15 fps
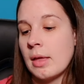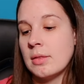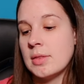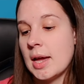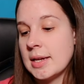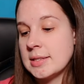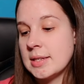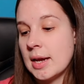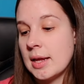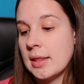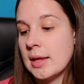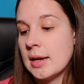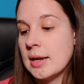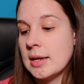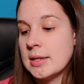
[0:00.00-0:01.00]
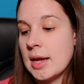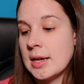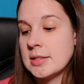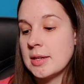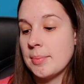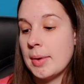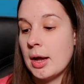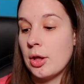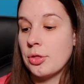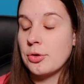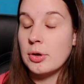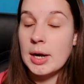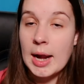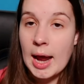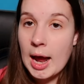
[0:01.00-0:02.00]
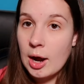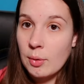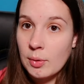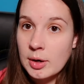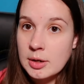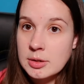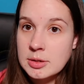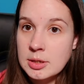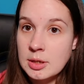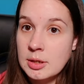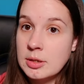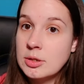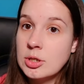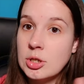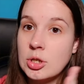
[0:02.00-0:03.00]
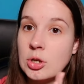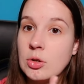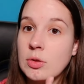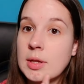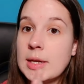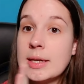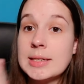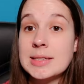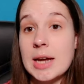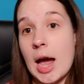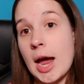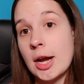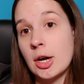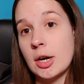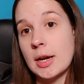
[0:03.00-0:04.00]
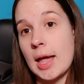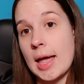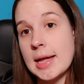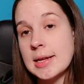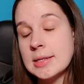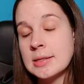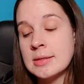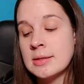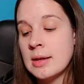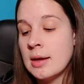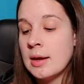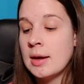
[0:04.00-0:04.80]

They say that it takes about 3 hours to do the entire case,